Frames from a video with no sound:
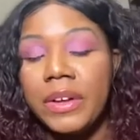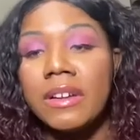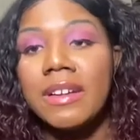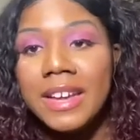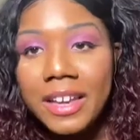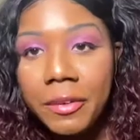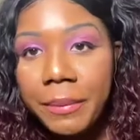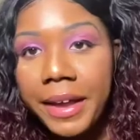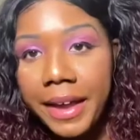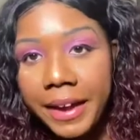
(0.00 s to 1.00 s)
like human
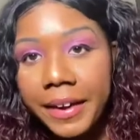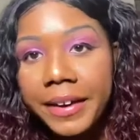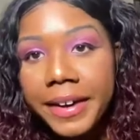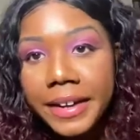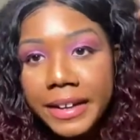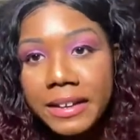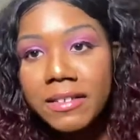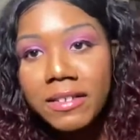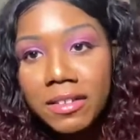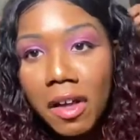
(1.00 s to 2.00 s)
hair. It is
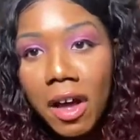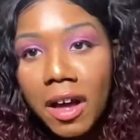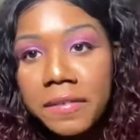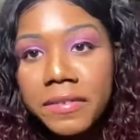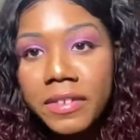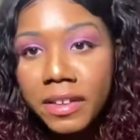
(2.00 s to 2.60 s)
soft.